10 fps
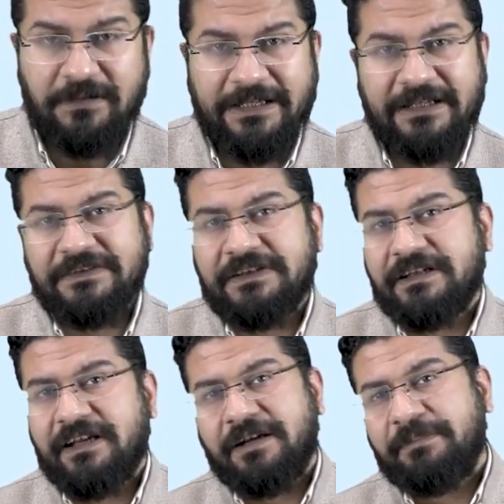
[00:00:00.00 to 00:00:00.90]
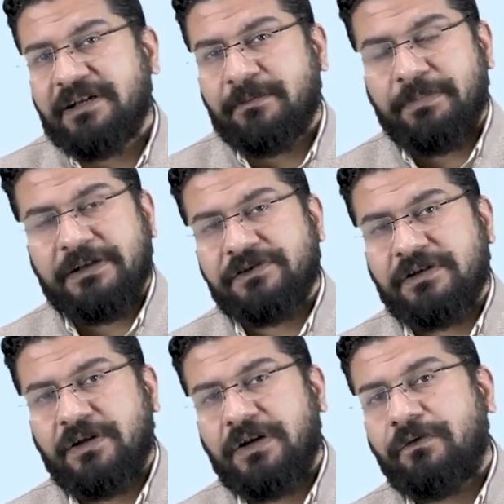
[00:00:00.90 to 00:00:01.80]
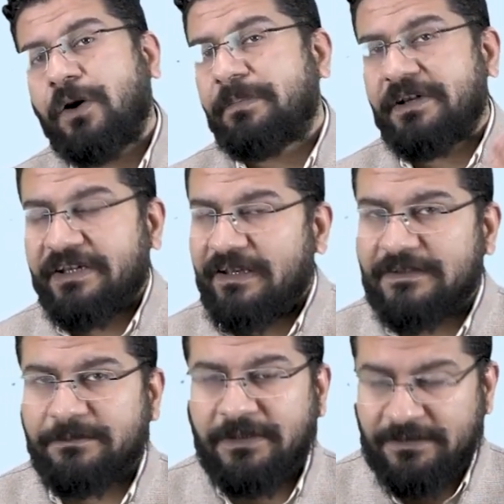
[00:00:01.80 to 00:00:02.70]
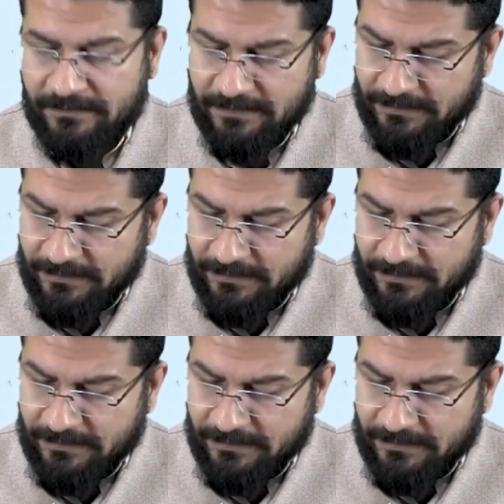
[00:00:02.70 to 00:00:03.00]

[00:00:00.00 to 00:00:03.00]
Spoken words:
I can say there can be compression of optic chiasma.